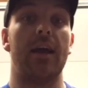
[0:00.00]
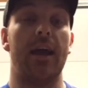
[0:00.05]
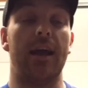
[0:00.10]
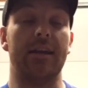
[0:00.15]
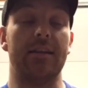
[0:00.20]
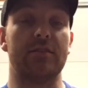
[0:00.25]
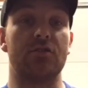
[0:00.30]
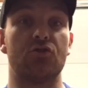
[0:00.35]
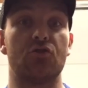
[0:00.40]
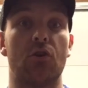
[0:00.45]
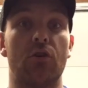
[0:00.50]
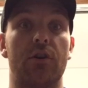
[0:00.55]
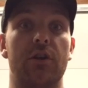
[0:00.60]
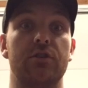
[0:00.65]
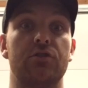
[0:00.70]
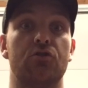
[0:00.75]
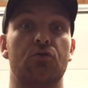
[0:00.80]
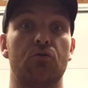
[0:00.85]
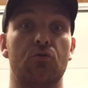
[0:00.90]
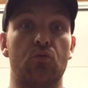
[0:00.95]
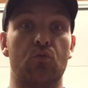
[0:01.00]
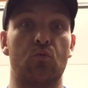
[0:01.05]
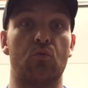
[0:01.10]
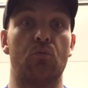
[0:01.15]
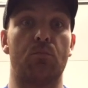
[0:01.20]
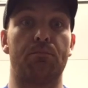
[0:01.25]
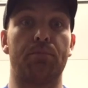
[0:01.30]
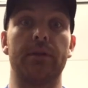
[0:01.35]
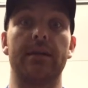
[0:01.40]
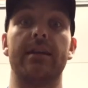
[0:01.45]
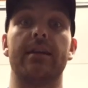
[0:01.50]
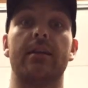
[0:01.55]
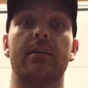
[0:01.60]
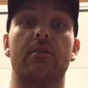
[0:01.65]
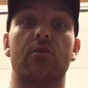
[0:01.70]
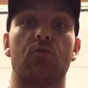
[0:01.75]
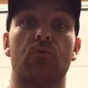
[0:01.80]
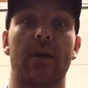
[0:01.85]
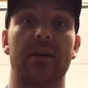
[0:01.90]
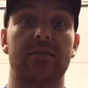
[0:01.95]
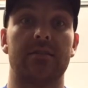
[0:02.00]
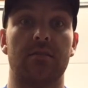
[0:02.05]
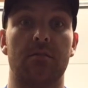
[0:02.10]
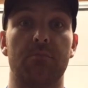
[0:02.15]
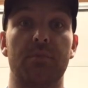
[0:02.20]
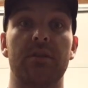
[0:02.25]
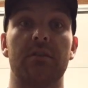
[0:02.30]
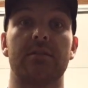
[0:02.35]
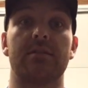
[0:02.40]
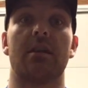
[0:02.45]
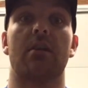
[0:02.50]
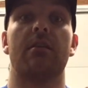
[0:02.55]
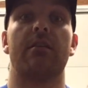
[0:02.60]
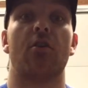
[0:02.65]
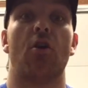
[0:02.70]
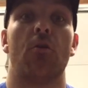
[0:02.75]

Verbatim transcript: and it's starting to bleed into the rest of the military,